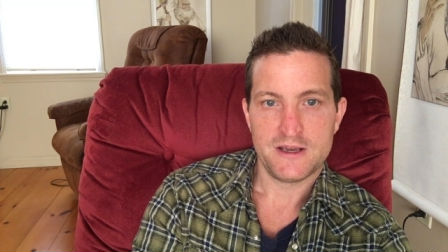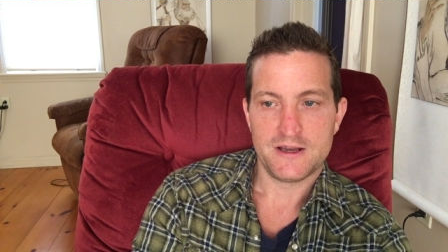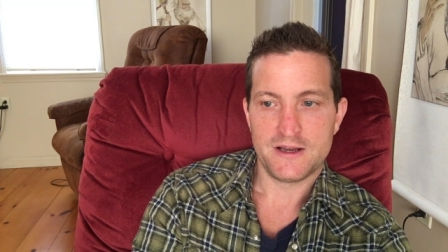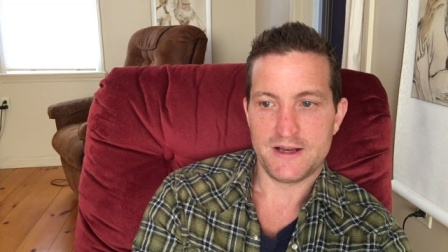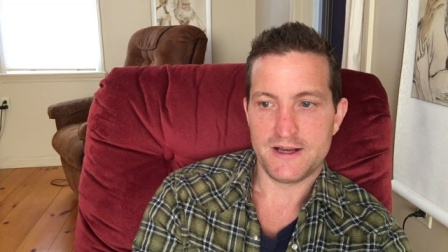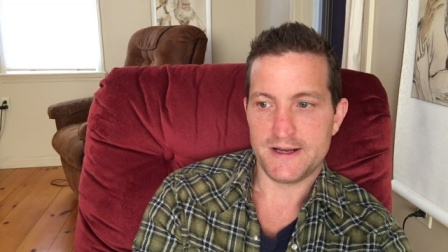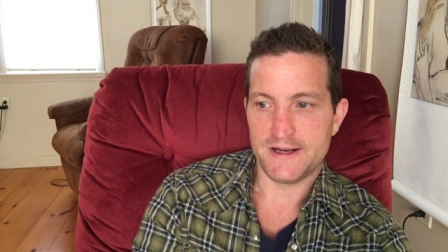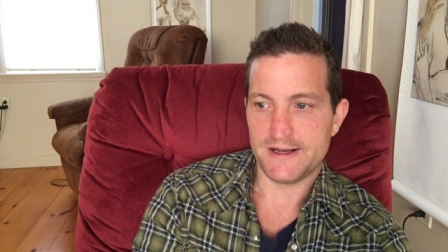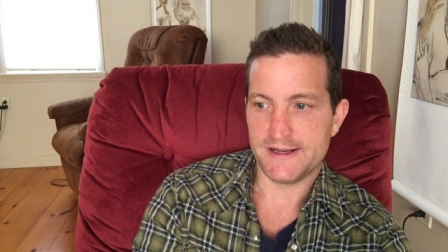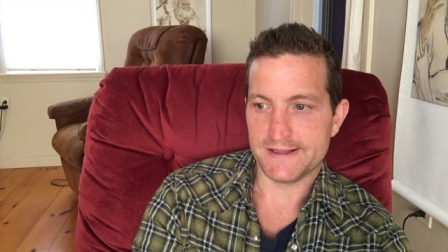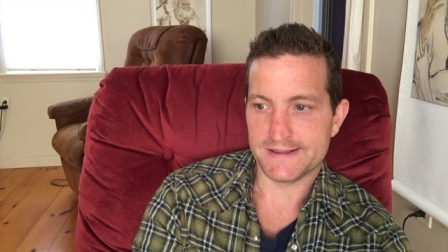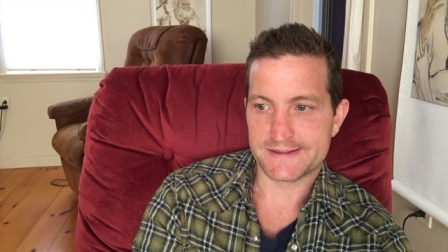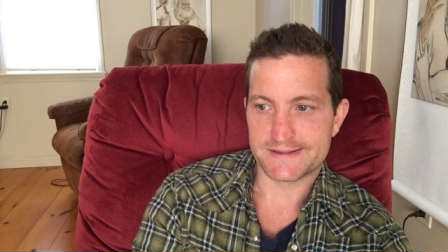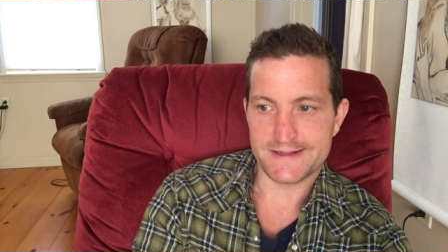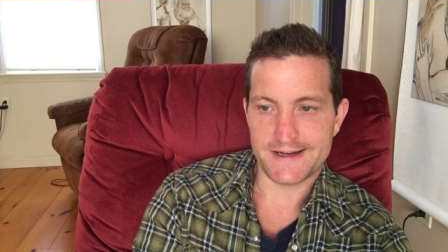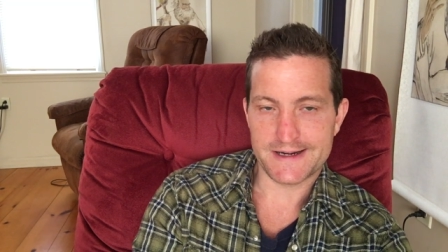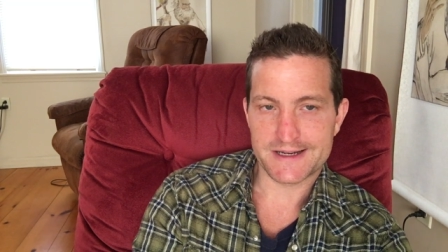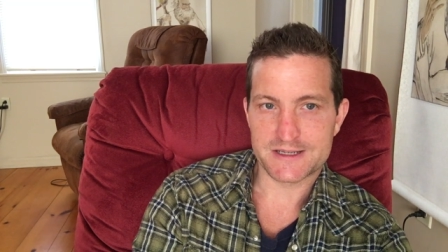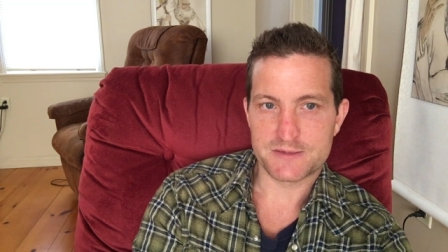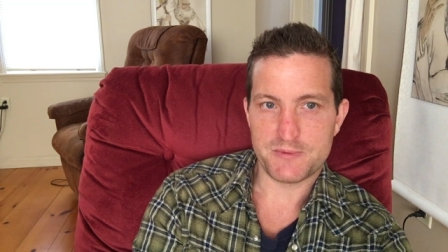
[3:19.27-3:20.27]
uh, it's
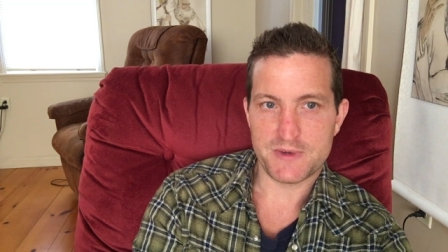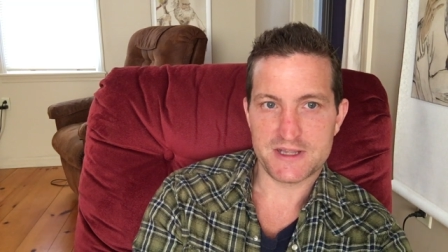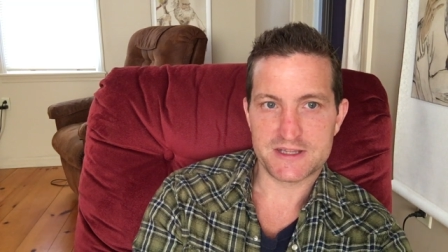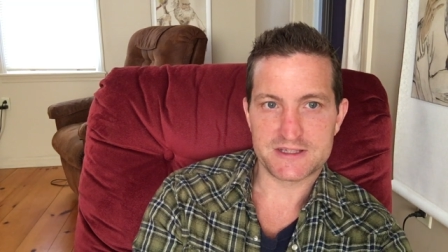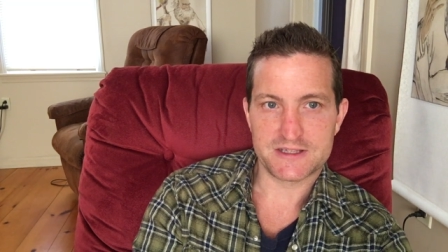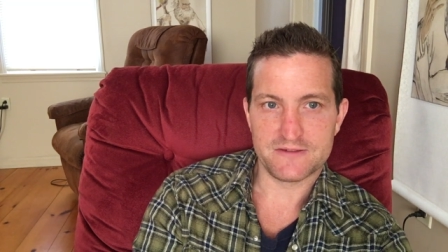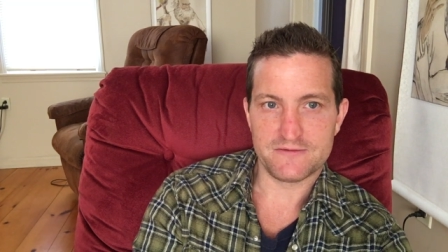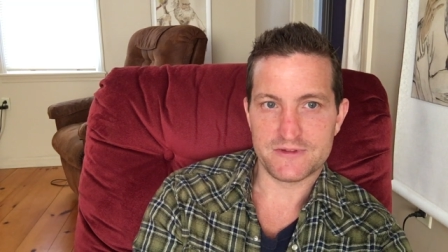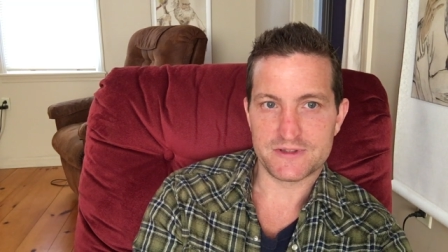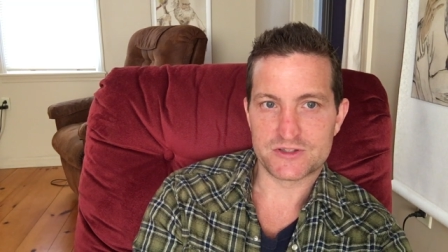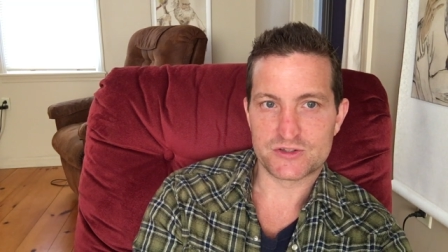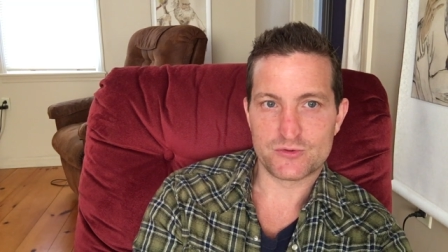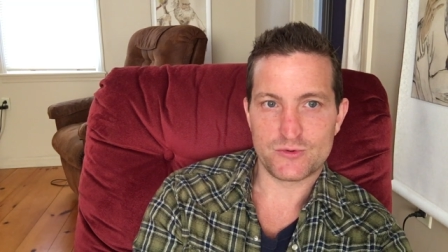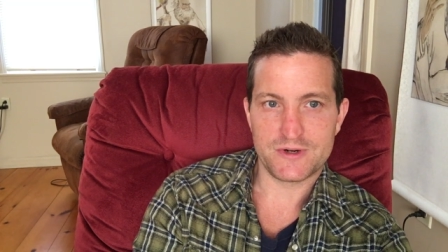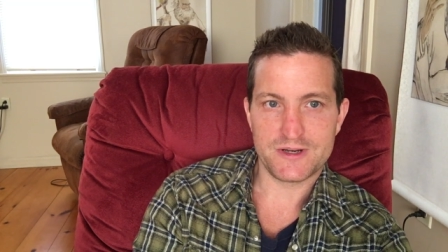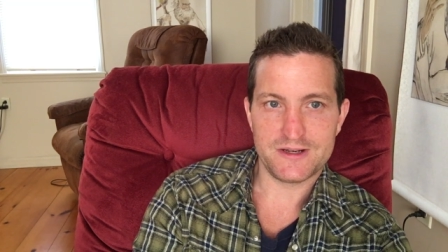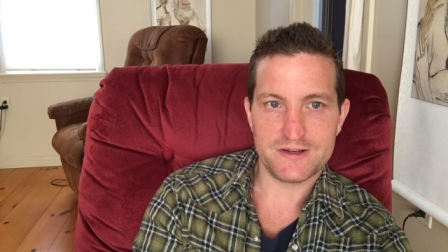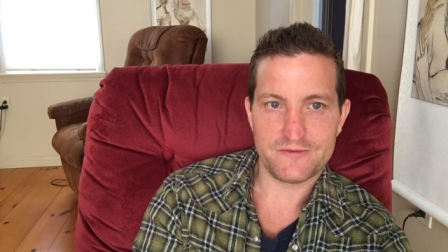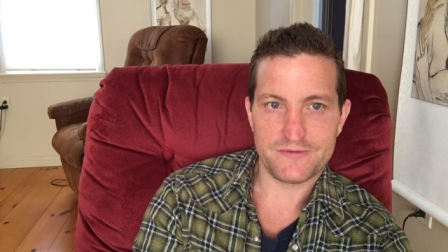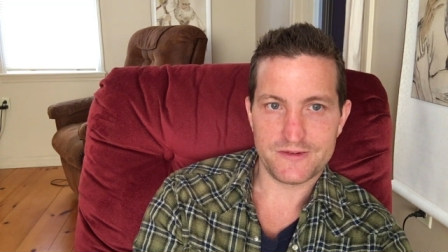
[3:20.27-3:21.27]
not expensive, it's
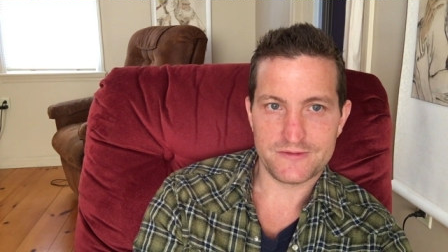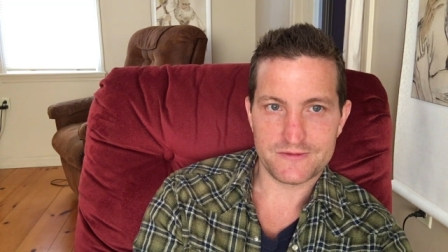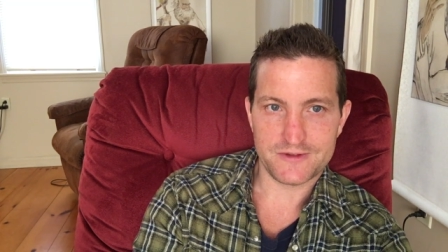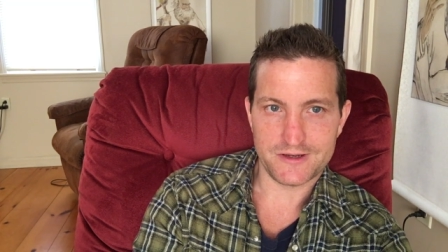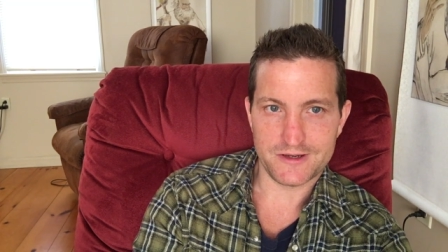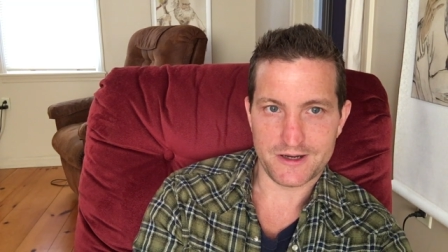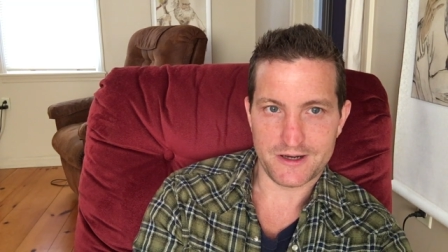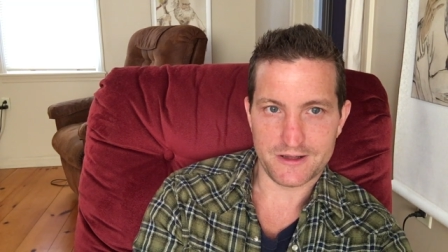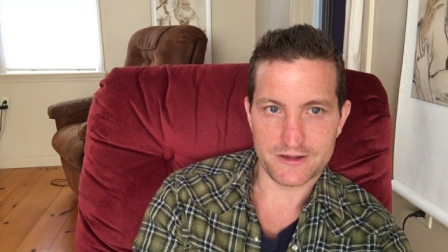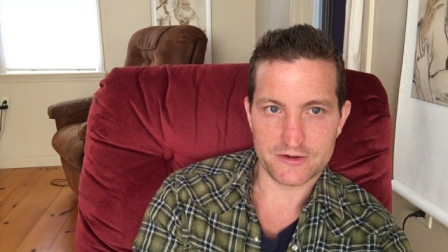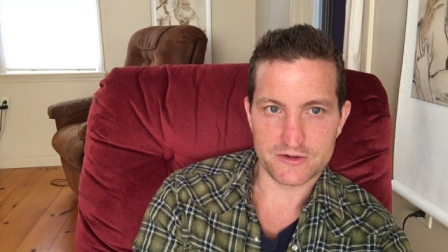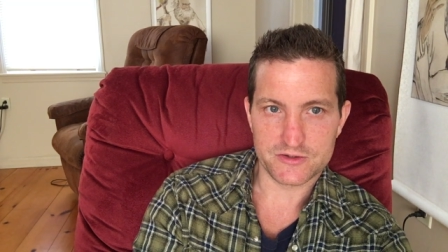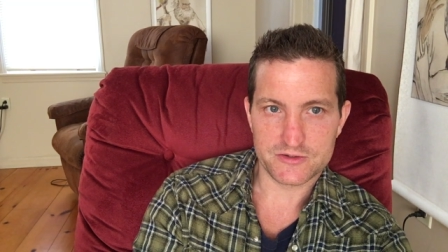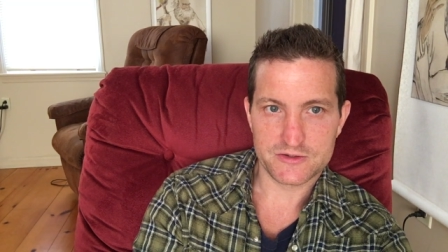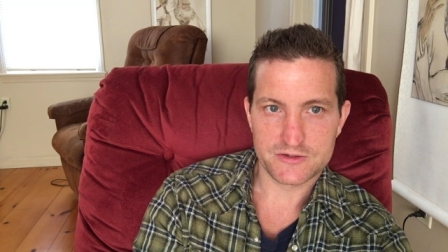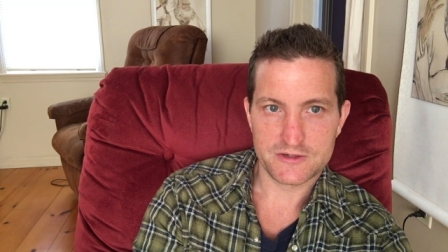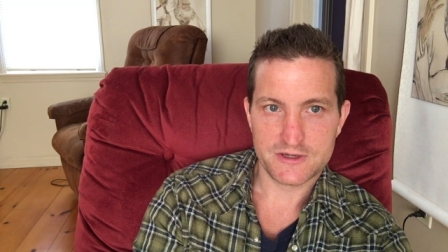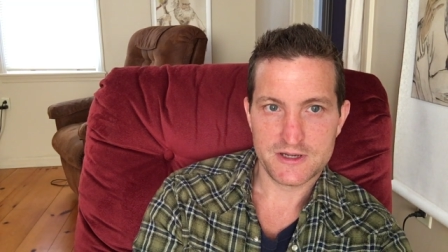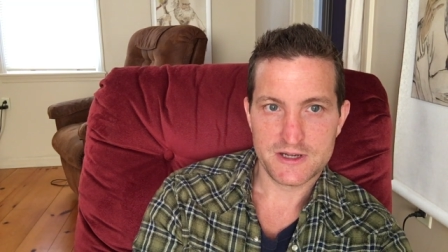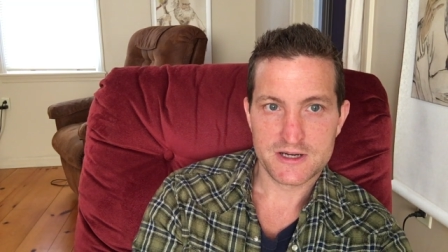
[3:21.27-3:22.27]
20 to $50.
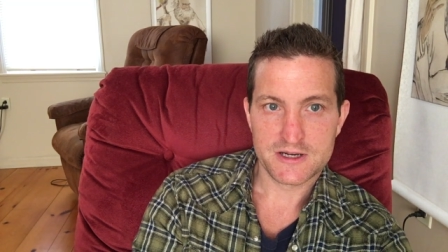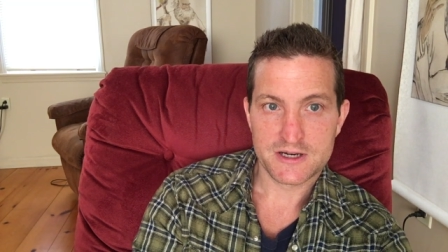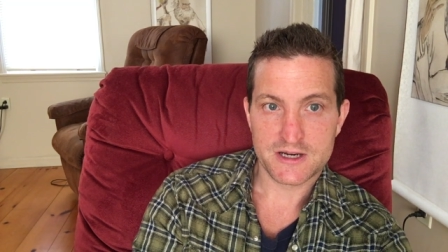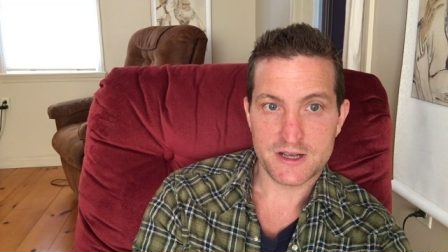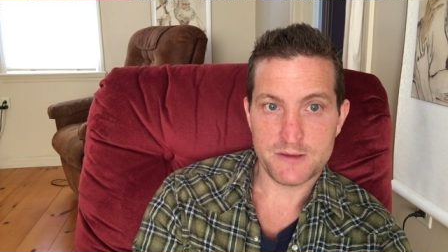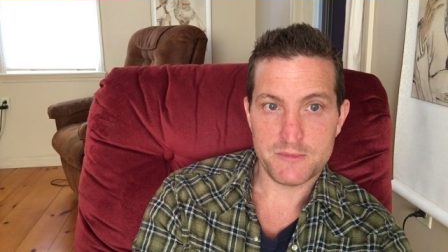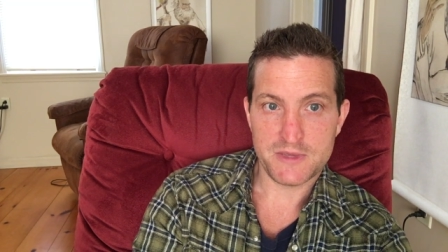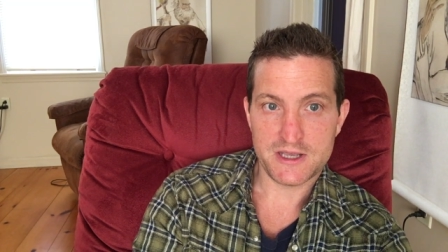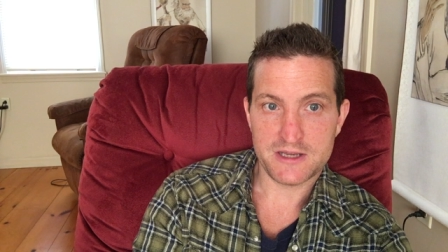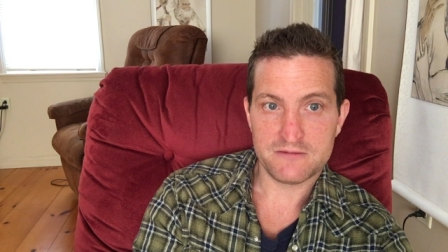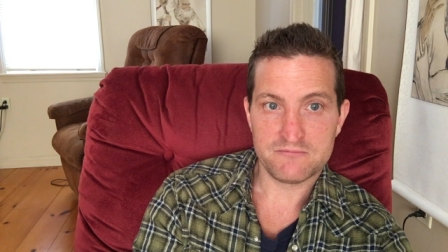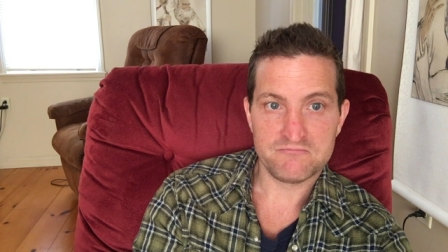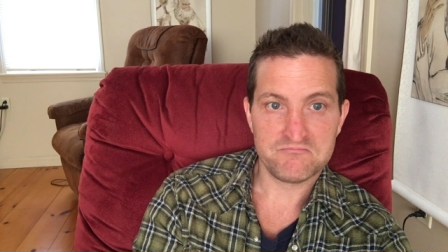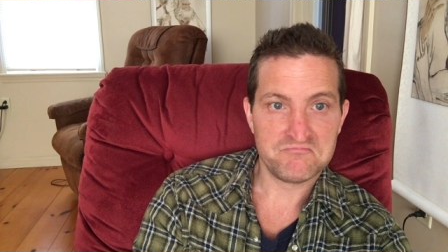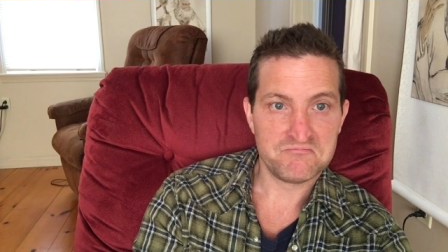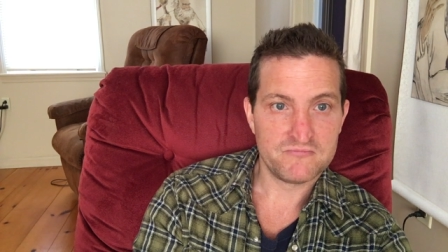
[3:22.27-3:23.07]
Come in,